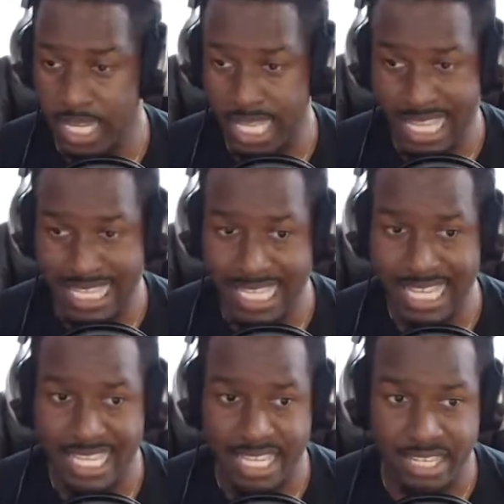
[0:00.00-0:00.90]
like I
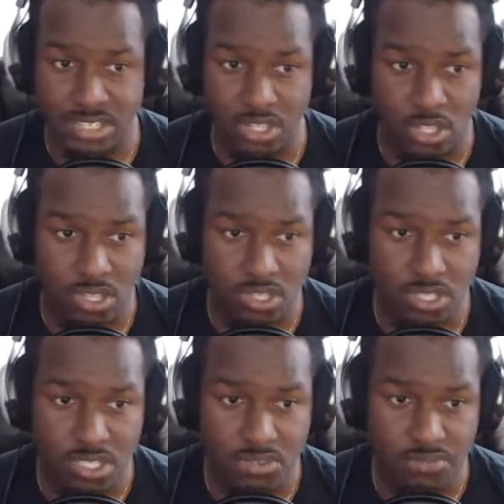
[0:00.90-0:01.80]
said, there's lots
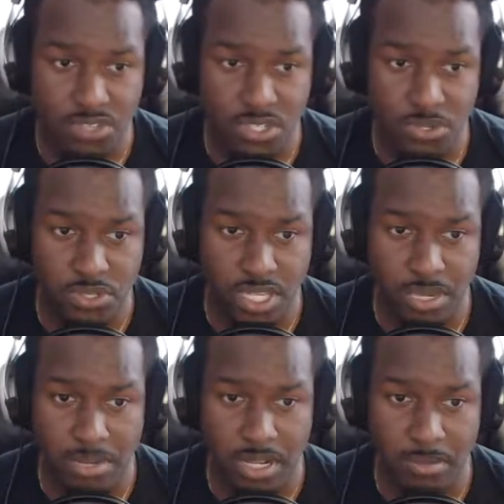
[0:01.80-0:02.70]
of TV shows
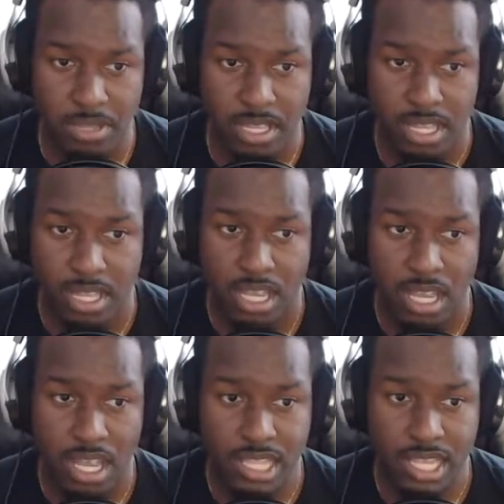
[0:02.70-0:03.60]
coming up
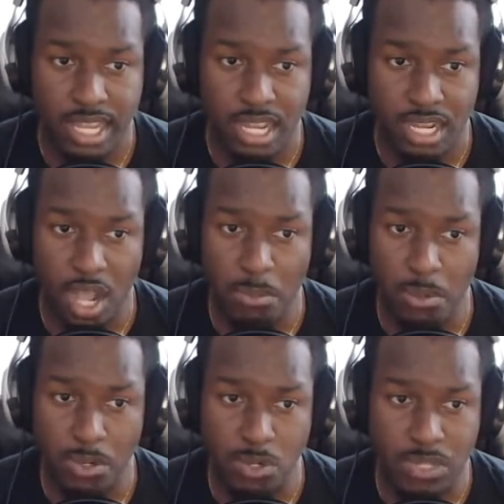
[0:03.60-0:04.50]
that are
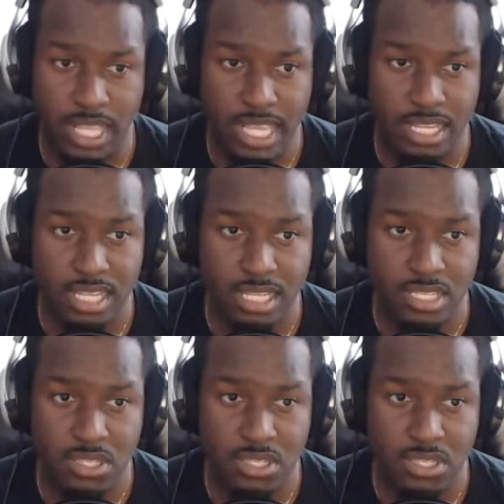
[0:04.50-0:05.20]
comic book related.